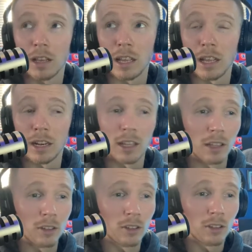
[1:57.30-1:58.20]
it
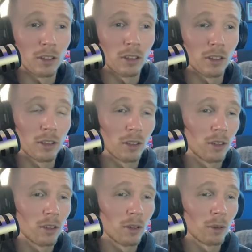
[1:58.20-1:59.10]
is,
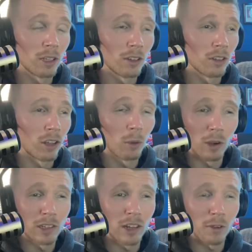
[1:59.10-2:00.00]
what day is it today?
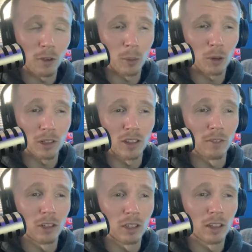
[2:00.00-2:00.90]
Wednesday, February
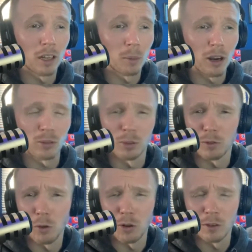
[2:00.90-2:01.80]
17th at approximately
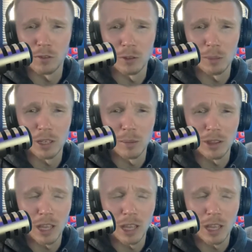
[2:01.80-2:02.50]
4:50 p.m. in the